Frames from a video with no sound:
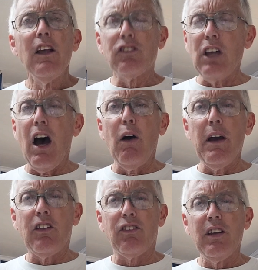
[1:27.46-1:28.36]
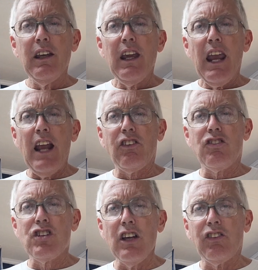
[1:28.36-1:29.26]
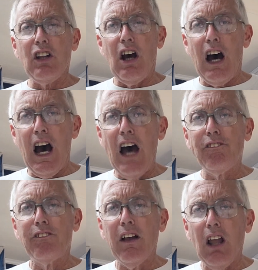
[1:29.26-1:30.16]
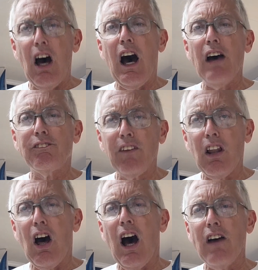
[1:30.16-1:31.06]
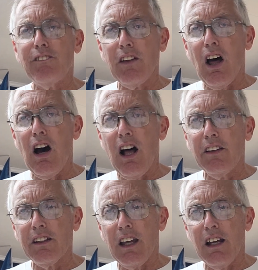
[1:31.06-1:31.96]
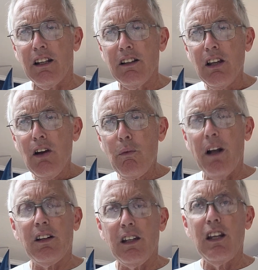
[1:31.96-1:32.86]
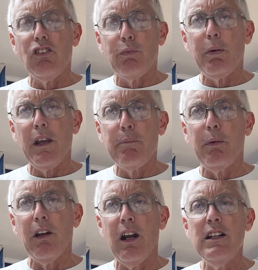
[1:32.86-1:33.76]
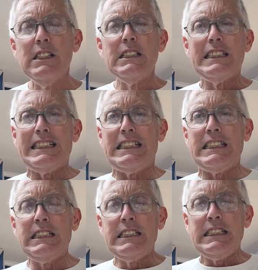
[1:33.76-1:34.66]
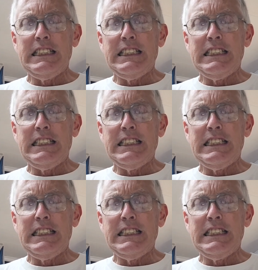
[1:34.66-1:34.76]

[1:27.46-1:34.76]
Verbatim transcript: So it's it's just awful, awful, awful altogether what these people are are